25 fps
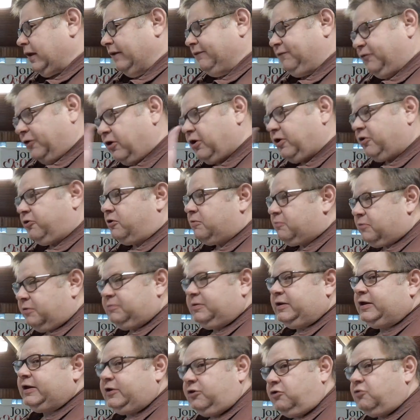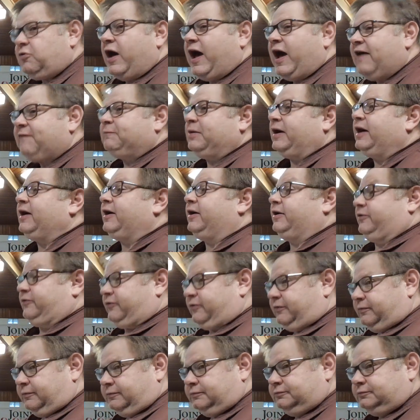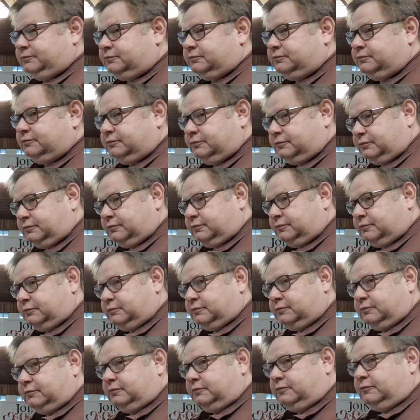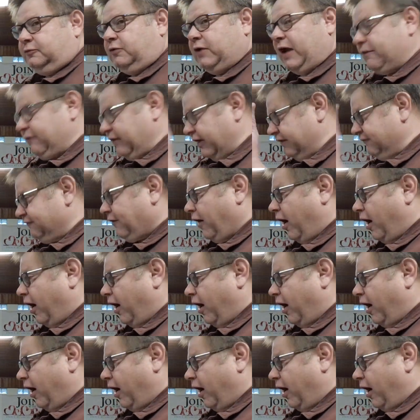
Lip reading: If you're a human being, you have parents. You have a